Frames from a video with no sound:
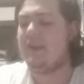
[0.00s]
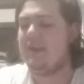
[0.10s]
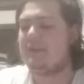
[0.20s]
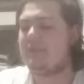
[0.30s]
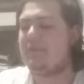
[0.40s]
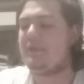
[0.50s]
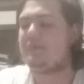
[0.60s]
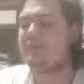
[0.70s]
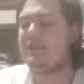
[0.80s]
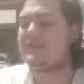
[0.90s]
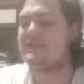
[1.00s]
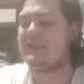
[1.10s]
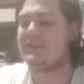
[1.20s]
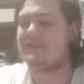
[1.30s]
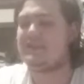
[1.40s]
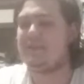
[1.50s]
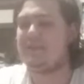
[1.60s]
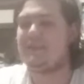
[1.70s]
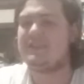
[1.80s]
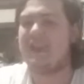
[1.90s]
The problem is that
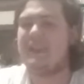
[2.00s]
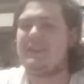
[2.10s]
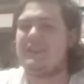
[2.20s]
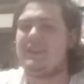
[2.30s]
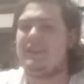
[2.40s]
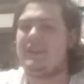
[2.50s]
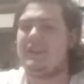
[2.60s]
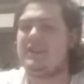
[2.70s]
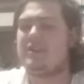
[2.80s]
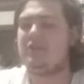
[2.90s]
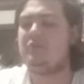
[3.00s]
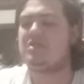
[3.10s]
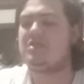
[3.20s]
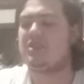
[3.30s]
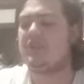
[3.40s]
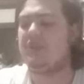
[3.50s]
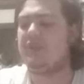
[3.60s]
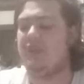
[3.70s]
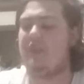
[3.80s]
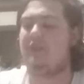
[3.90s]
series ended on a huge
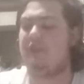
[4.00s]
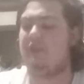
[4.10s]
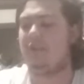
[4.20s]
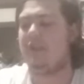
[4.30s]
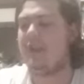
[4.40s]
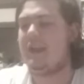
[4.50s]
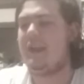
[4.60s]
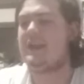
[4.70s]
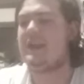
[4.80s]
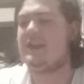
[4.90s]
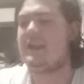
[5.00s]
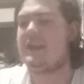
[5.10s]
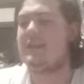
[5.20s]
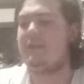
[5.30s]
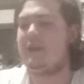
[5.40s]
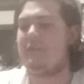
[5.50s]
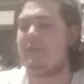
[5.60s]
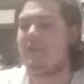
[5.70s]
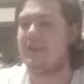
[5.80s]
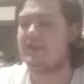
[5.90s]
cliffhanger, and it never got
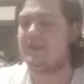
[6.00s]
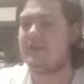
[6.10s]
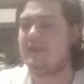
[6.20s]
finished.